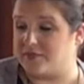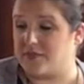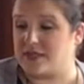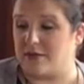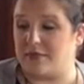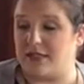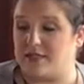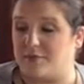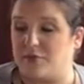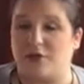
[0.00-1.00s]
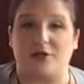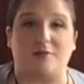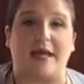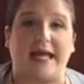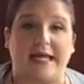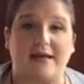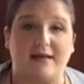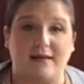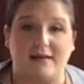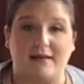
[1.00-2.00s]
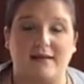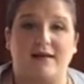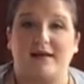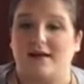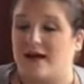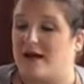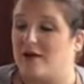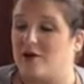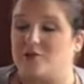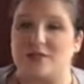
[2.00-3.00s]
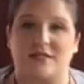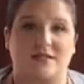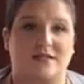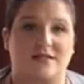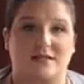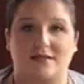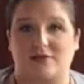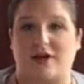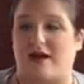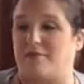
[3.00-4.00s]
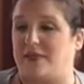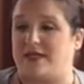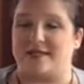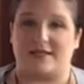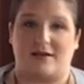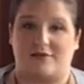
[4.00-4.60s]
something to put your paint in at home, just a scrap piece of